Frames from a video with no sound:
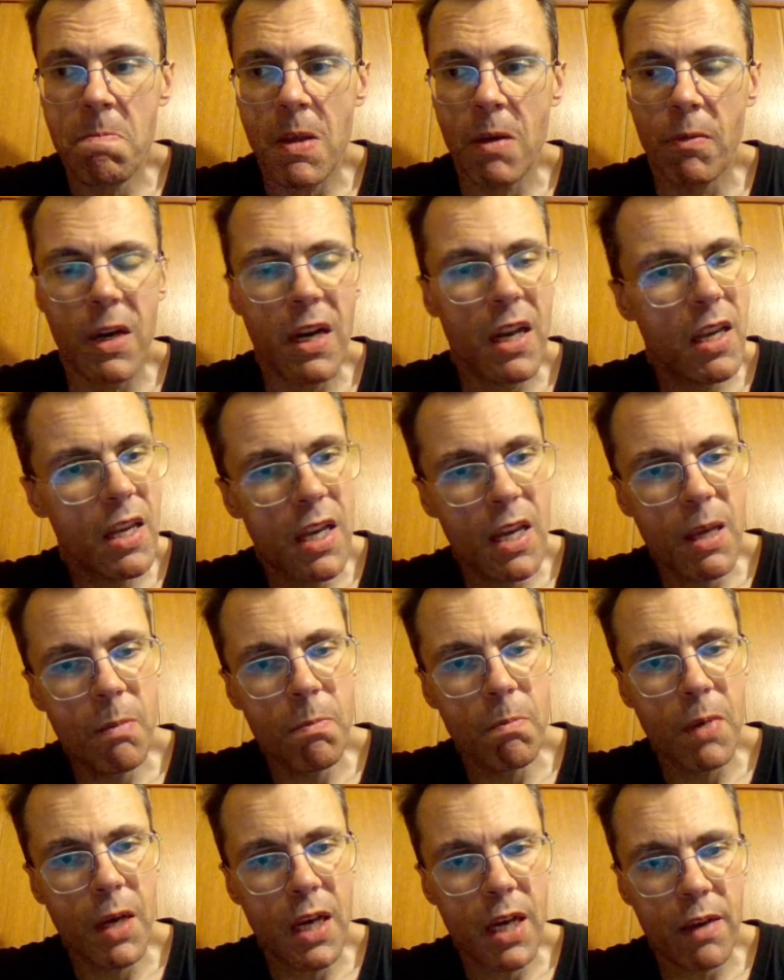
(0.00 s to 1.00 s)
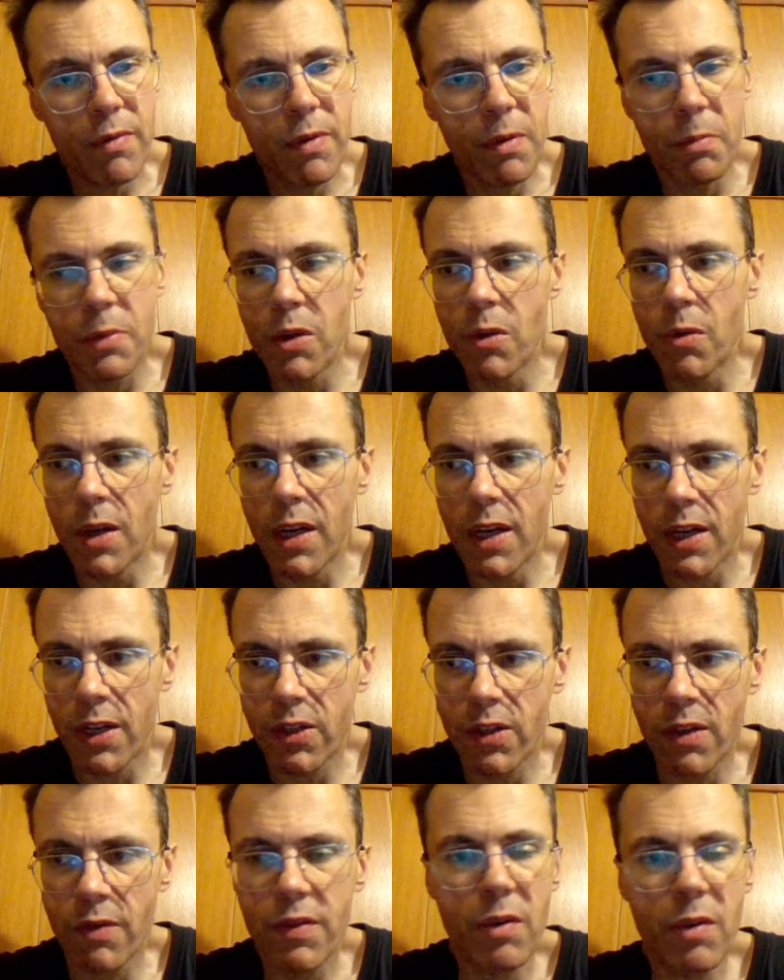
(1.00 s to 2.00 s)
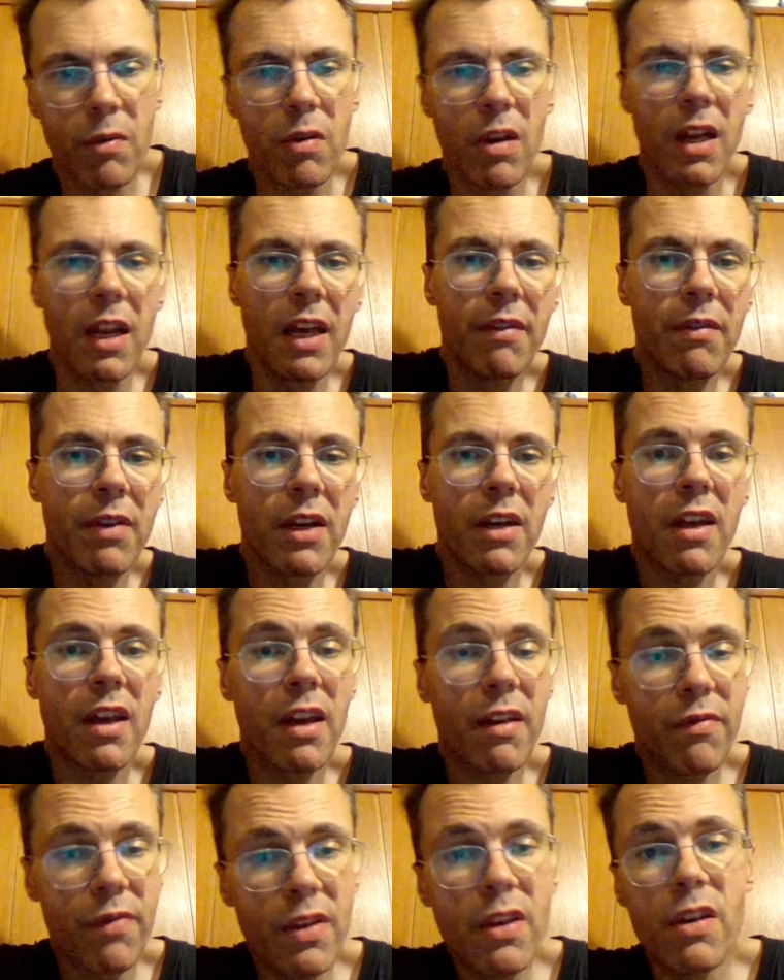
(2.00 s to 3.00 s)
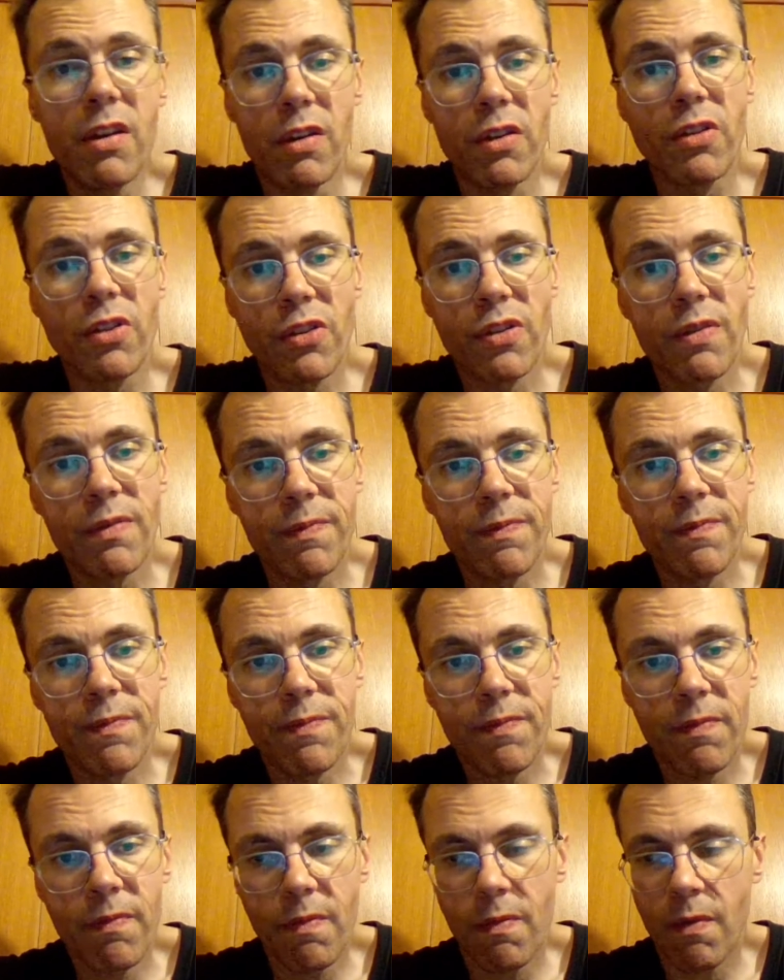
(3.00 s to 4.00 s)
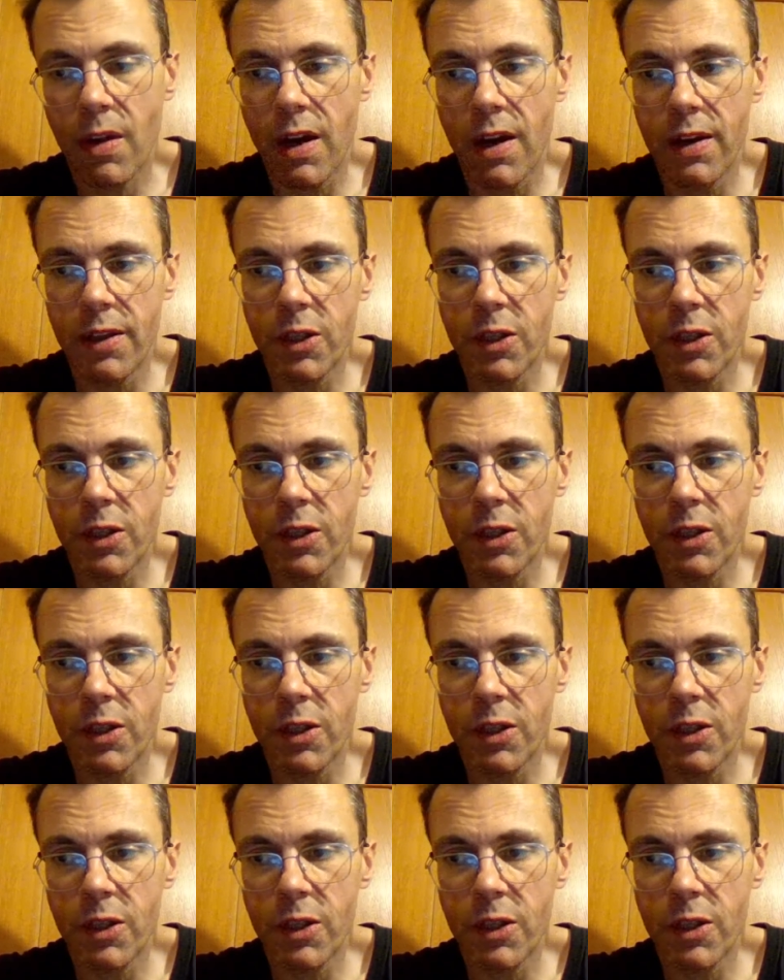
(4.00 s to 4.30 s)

when I came back from US after 11 and a half years I